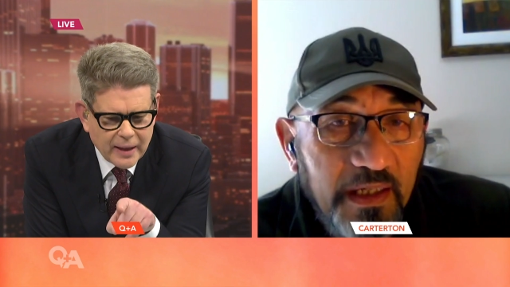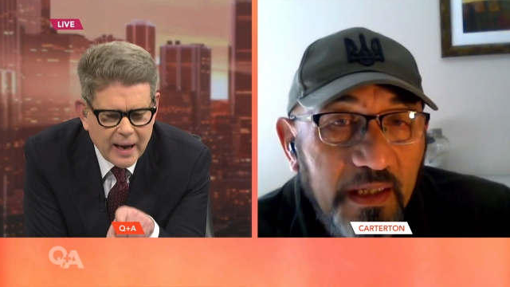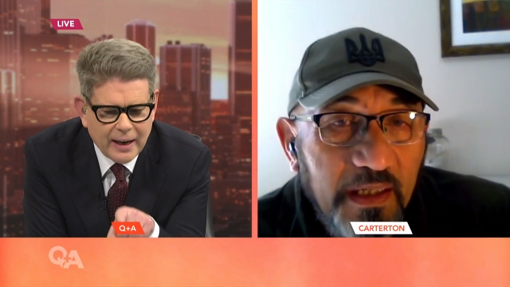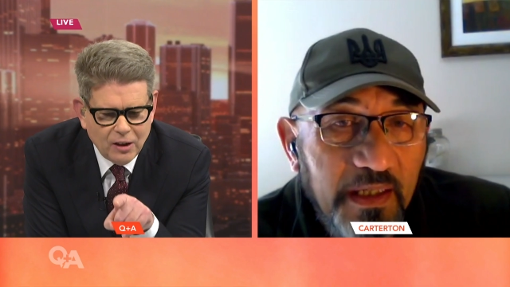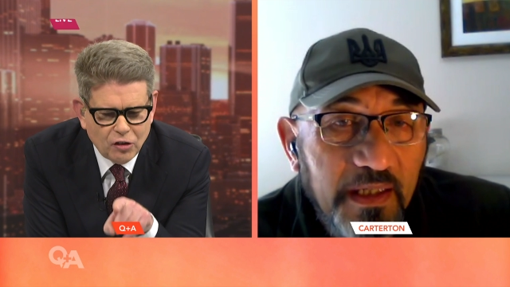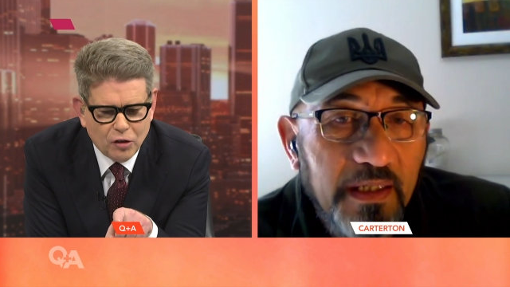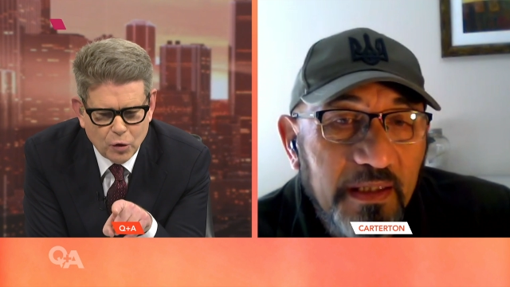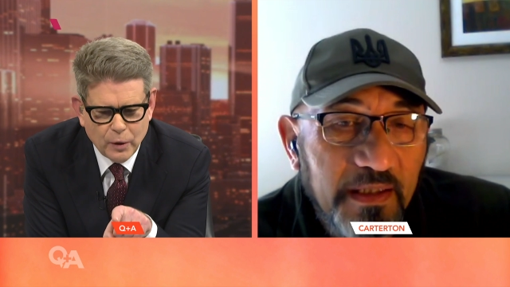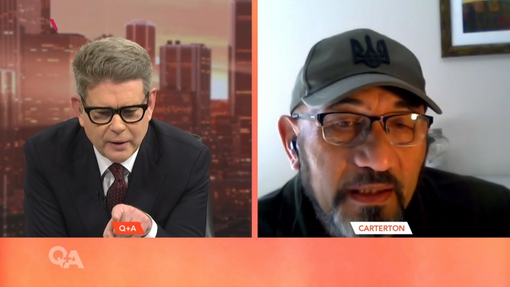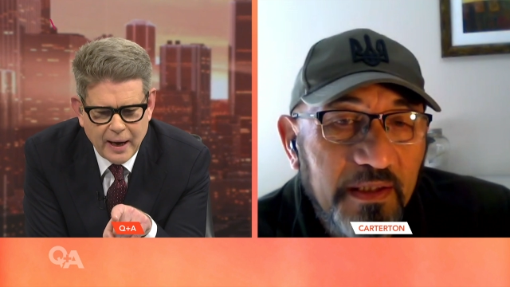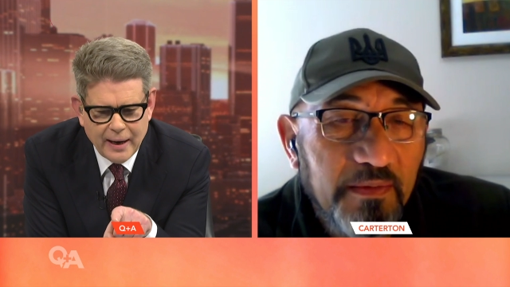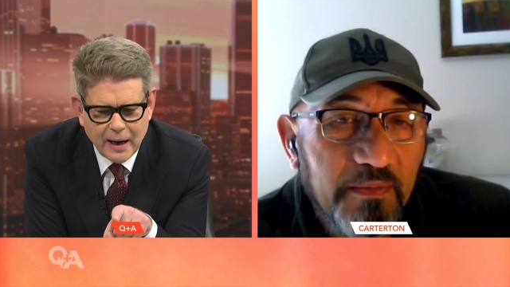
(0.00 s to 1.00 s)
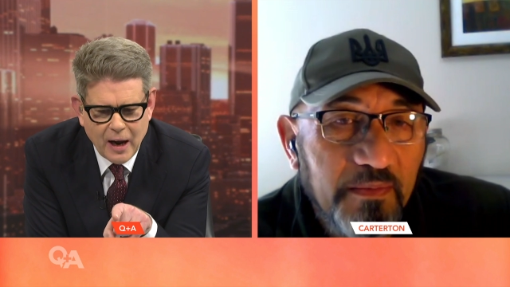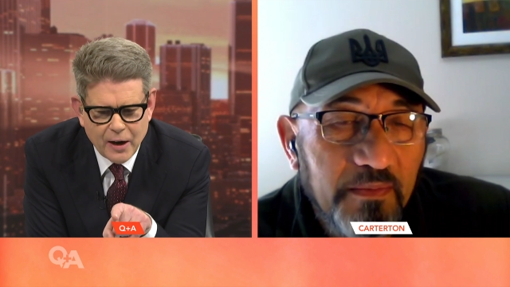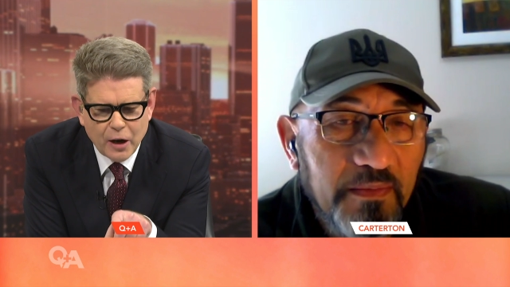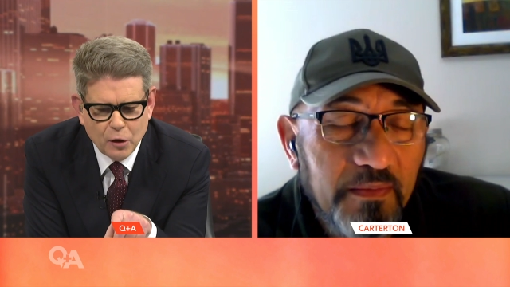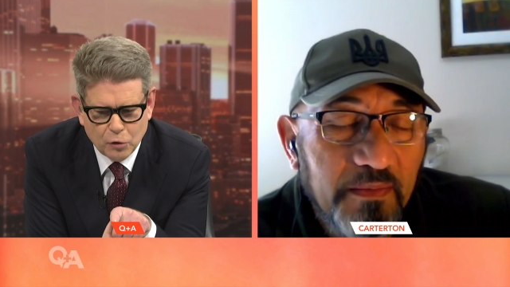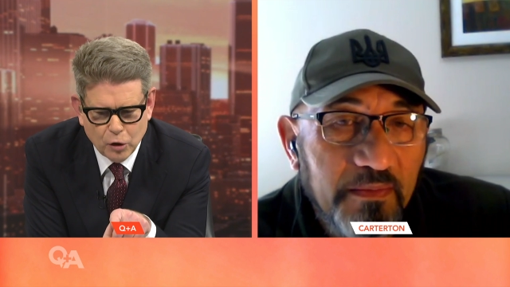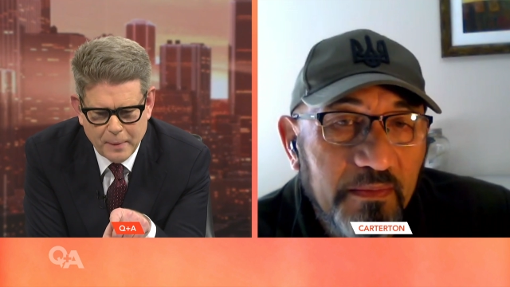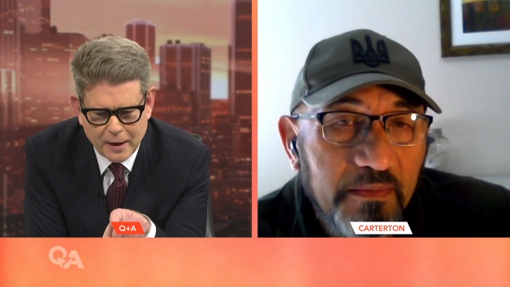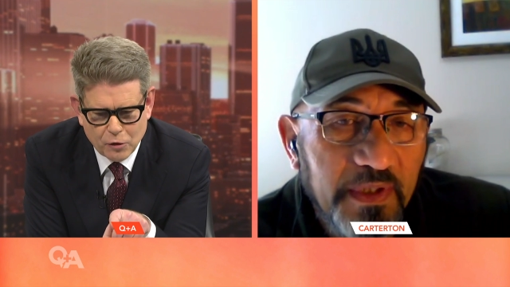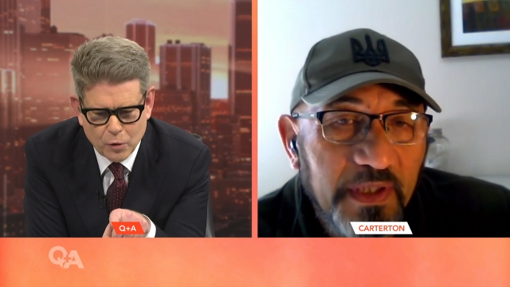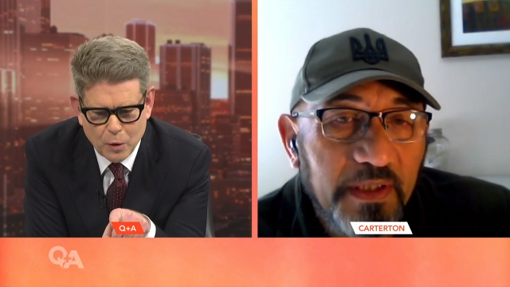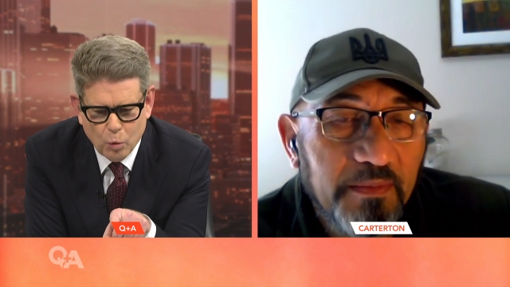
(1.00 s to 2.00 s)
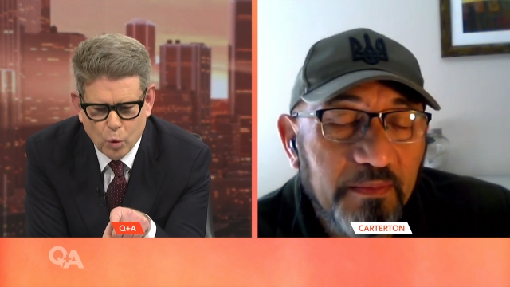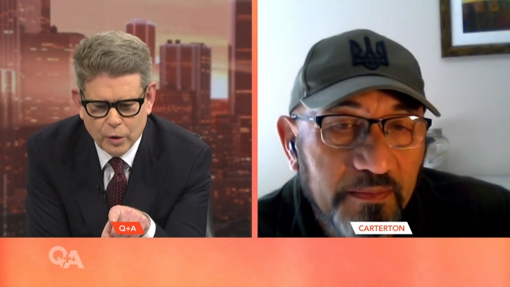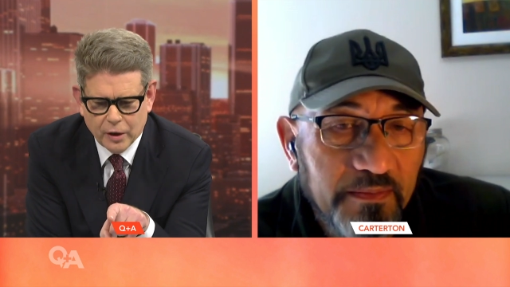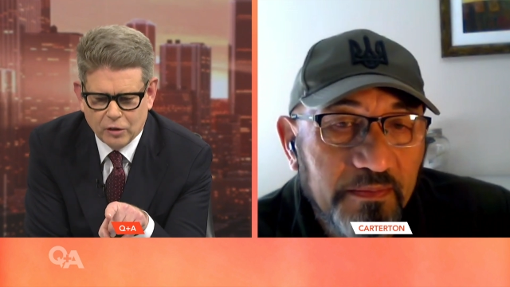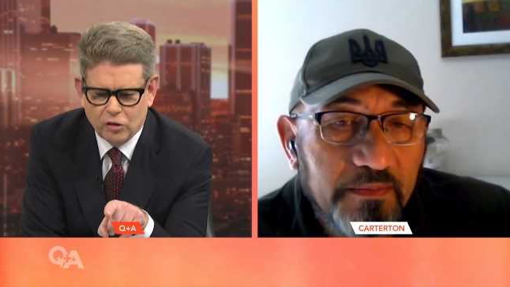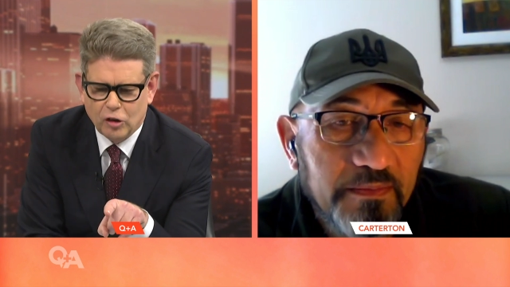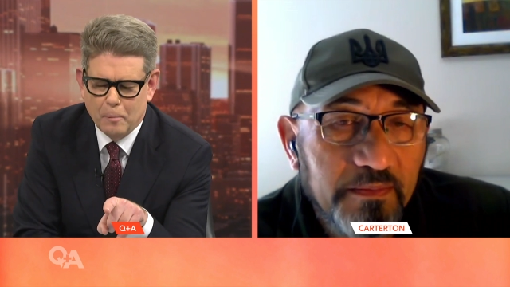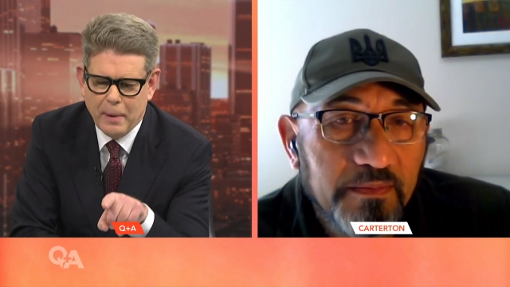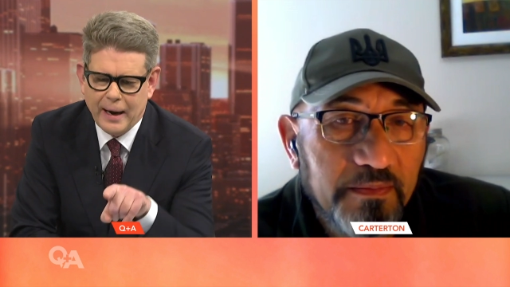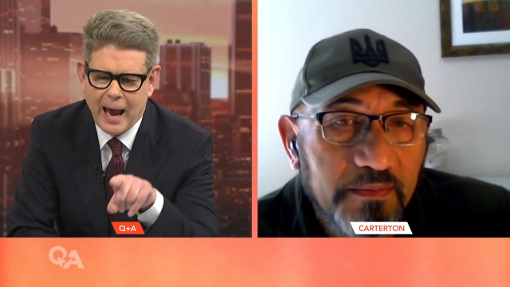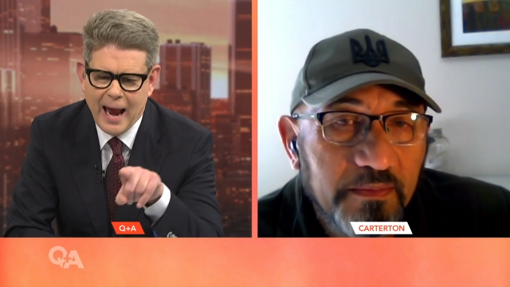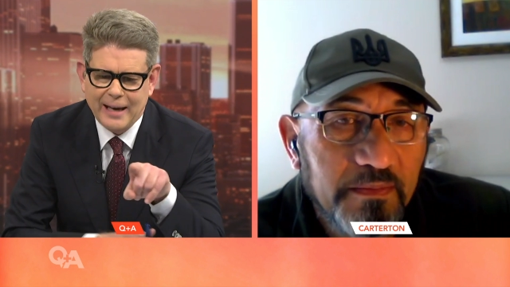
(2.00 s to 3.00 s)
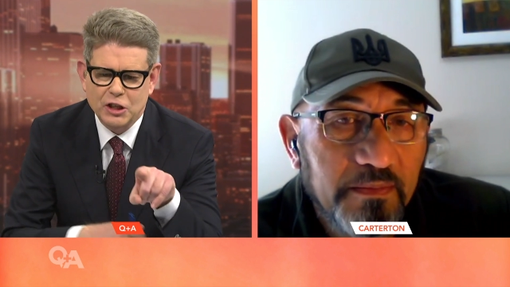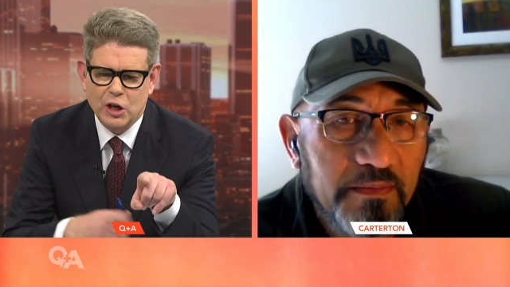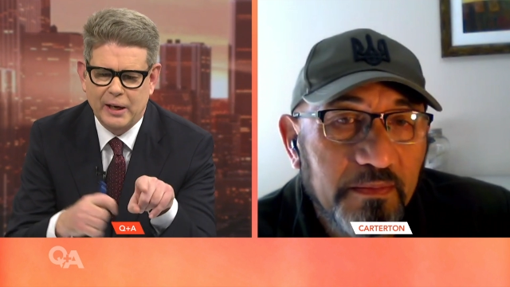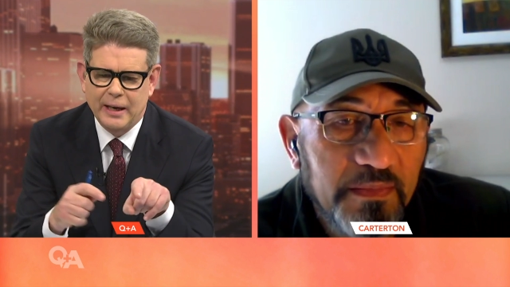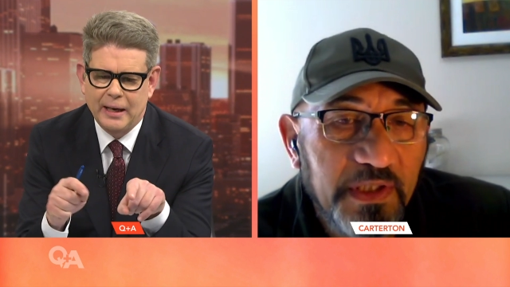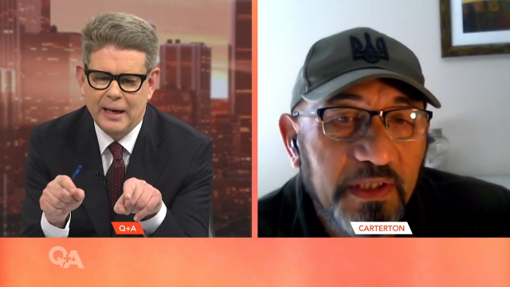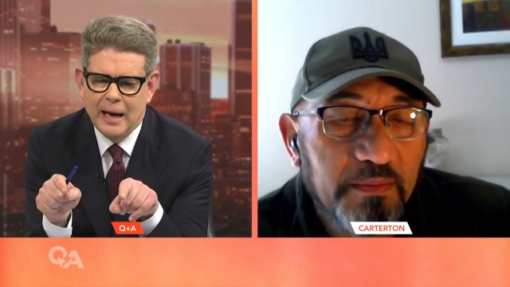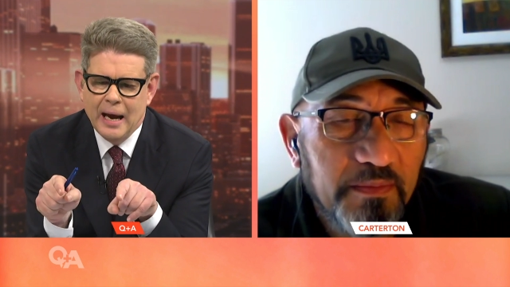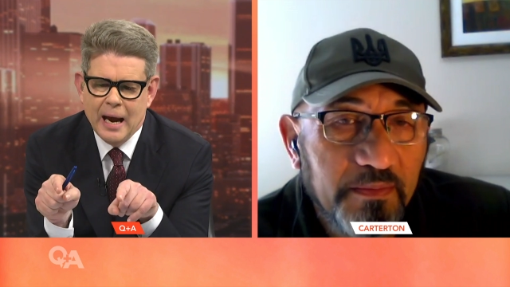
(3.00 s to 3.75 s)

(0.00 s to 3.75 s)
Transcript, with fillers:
Speaker 1: that? Is it doing that? And I know you're talking about Three Waters, but actually,